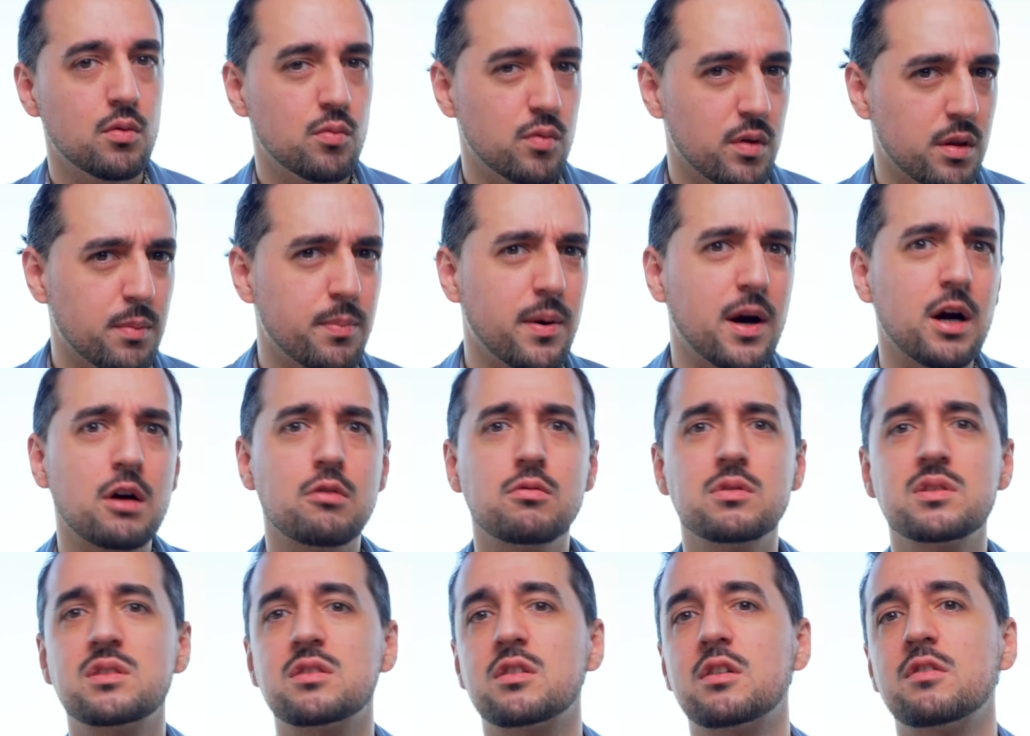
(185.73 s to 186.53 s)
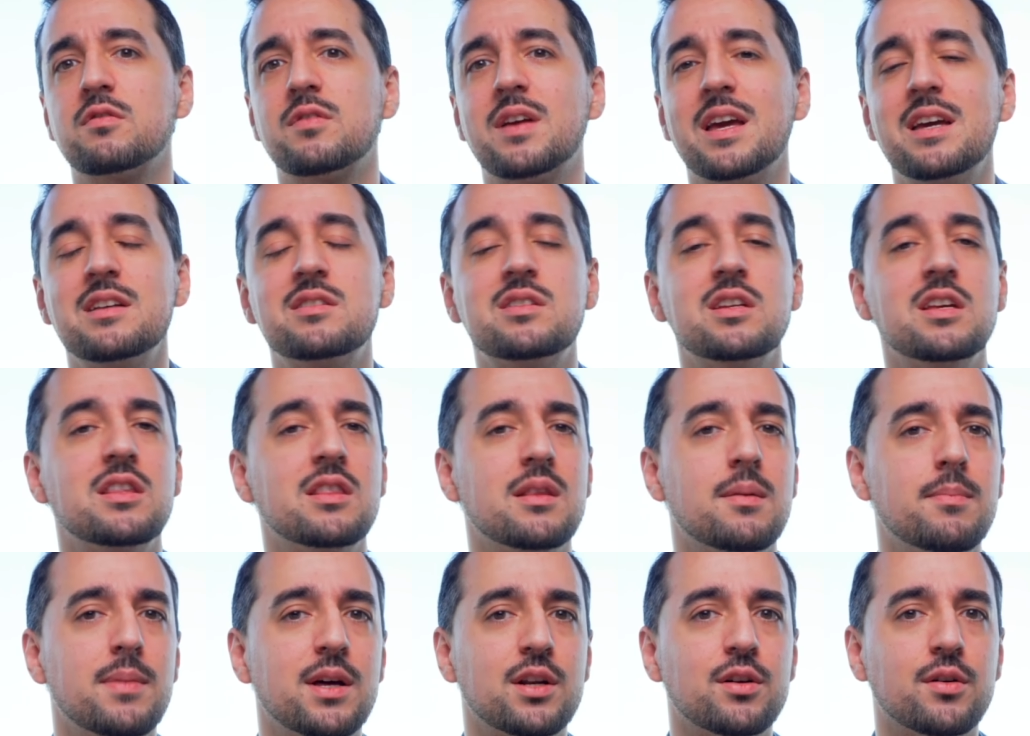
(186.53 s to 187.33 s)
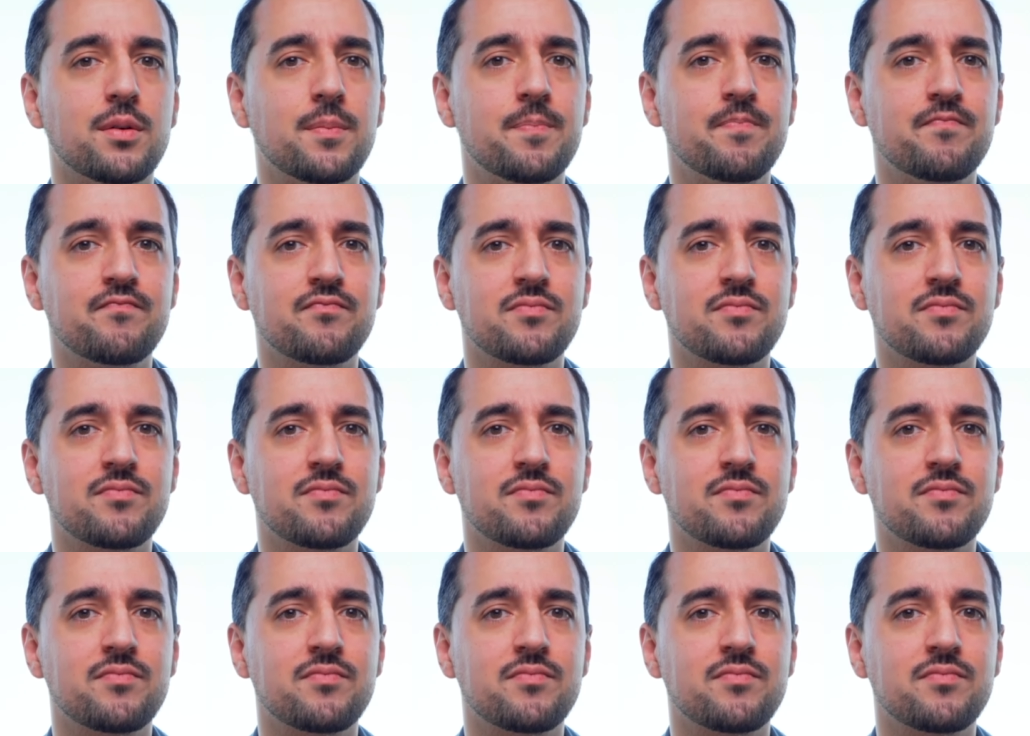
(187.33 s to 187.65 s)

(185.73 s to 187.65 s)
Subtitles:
with a power reserve gauge in the middle.